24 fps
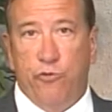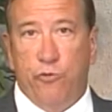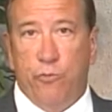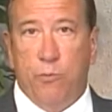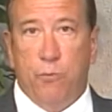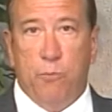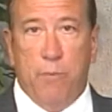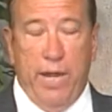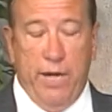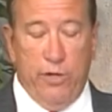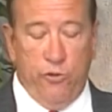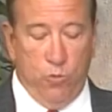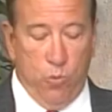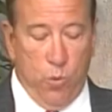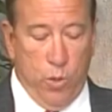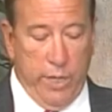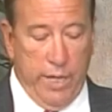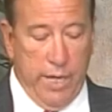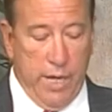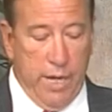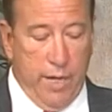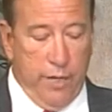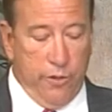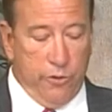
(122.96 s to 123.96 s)
May
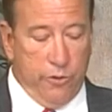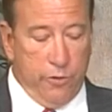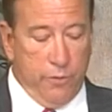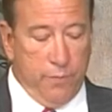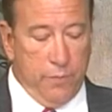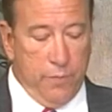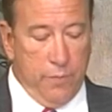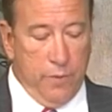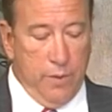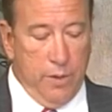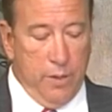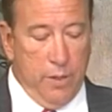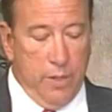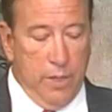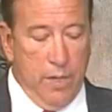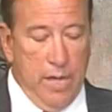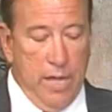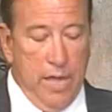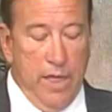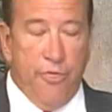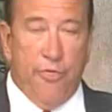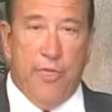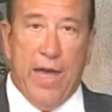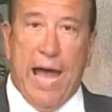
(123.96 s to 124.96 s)
28th.
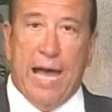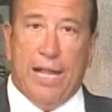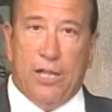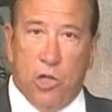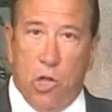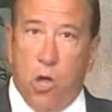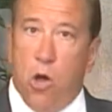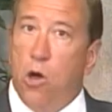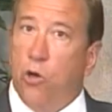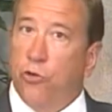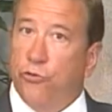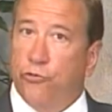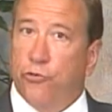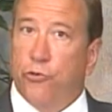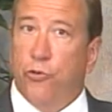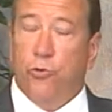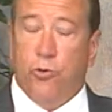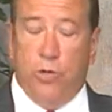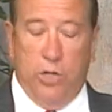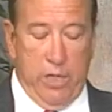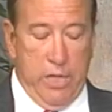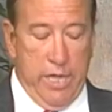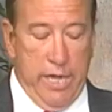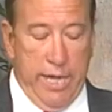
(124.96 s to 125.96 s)
That
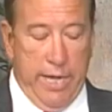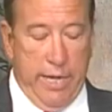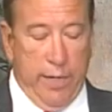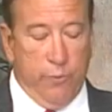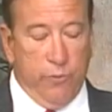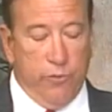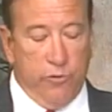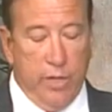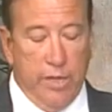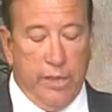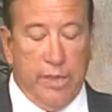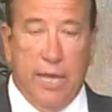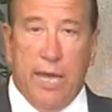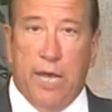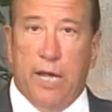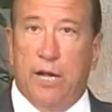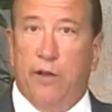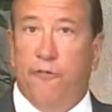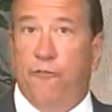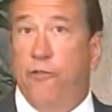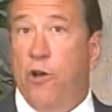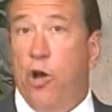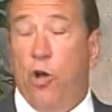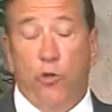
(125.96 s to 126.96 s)
lawsuit claims that the
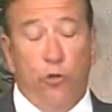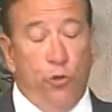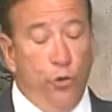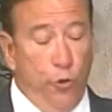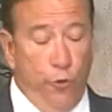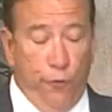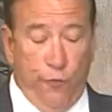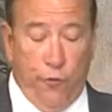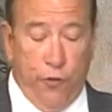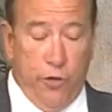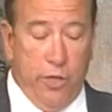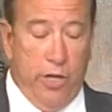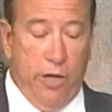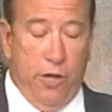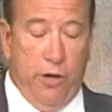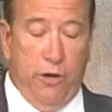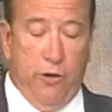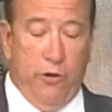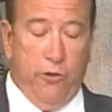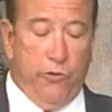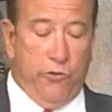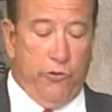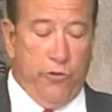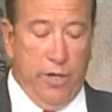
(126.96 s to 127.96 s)
NFL knew for
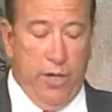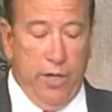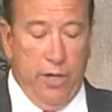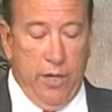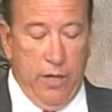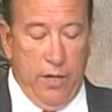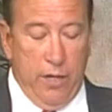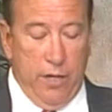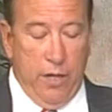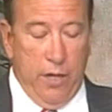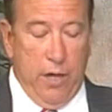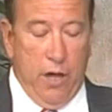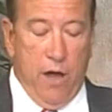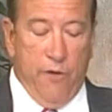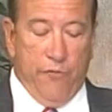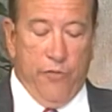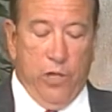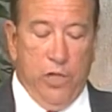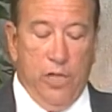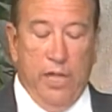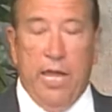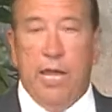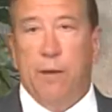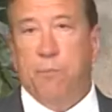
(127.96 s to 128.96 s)
years of the
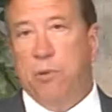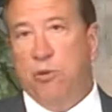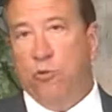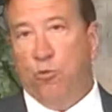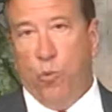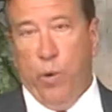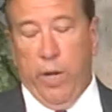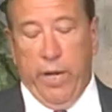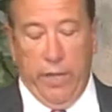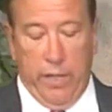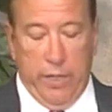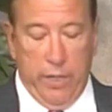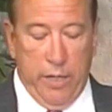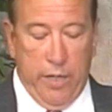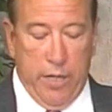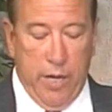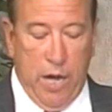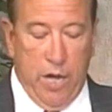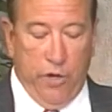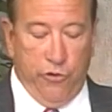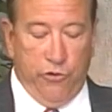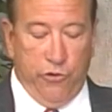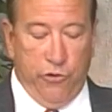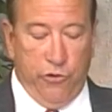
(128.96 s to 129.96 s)
link between
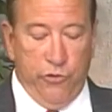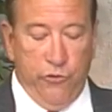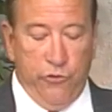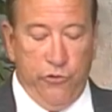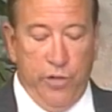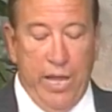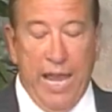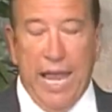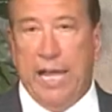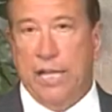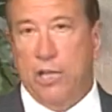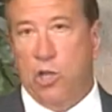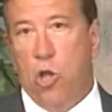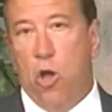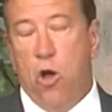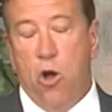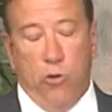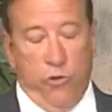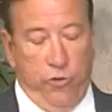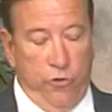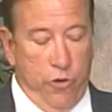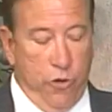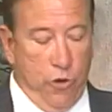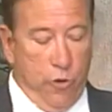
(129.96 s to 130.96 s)
concussions and
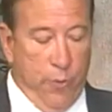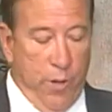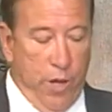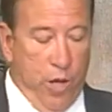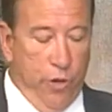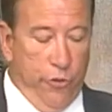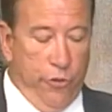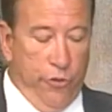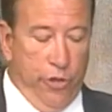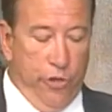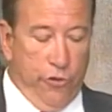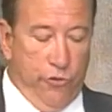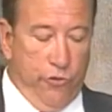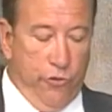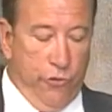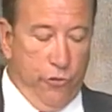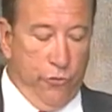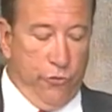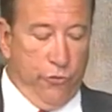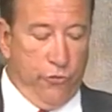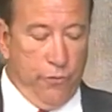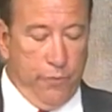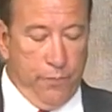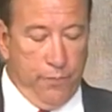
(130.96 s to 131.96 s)
long-term health
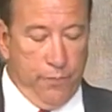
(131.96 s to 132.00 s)
issues.